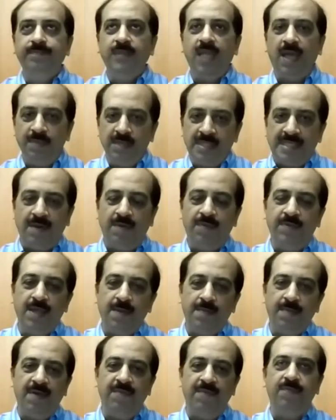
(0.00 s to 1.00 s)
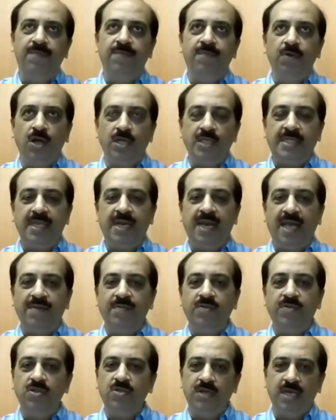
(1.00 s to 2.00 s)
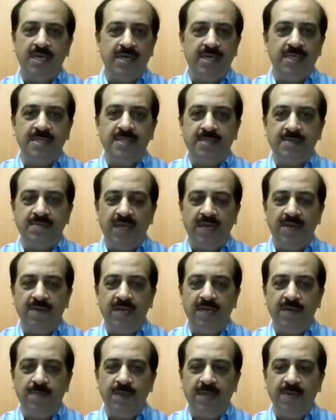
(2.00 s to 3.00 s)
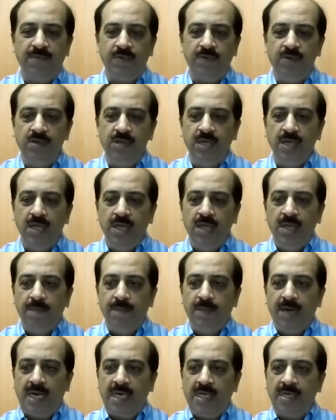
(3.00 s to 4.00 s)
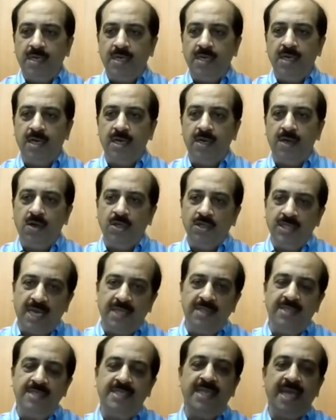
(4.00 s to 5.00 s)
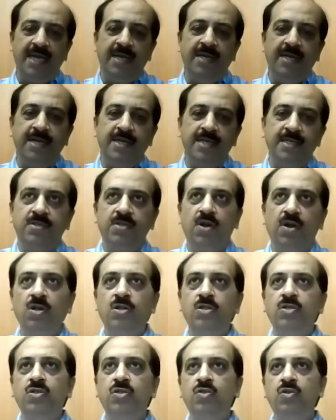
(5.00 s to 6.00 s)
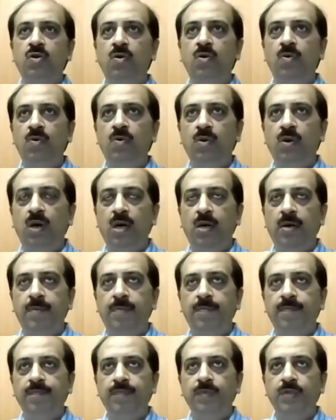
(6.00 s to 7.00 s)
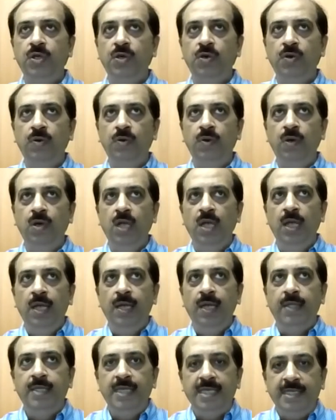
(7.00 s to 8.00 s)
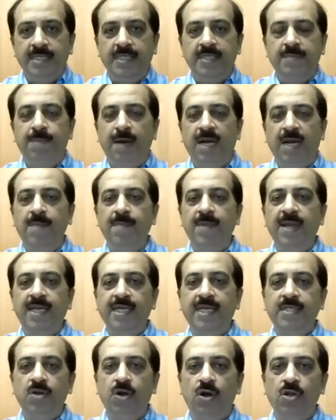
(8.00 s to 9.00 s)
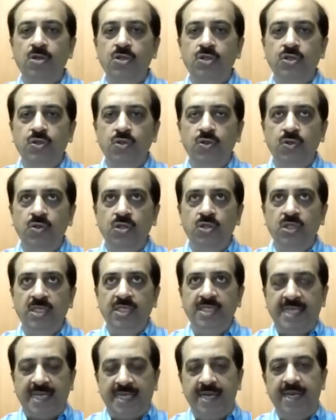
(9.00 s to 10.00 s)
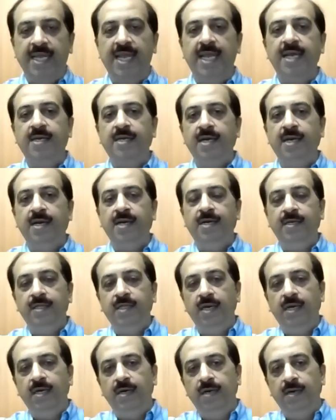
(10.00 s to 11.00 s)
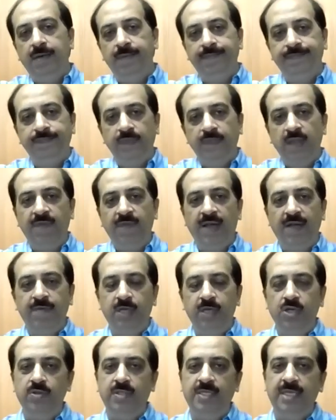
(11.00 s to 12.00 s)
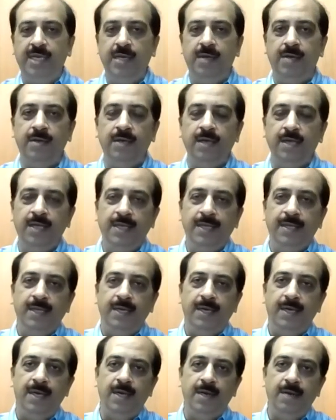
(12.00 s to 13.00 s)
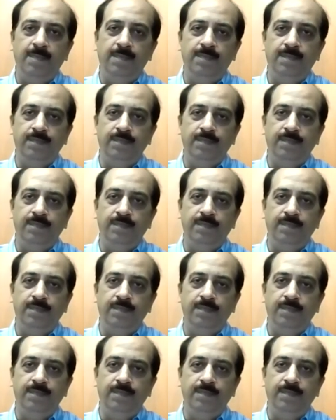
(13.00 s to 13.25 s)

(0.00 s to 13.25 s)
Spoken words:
mean, some of them have lost their lives also, and it's very, very painful. But on the other side, it is also, you know, this pandemic has also segregated the, if I were to say a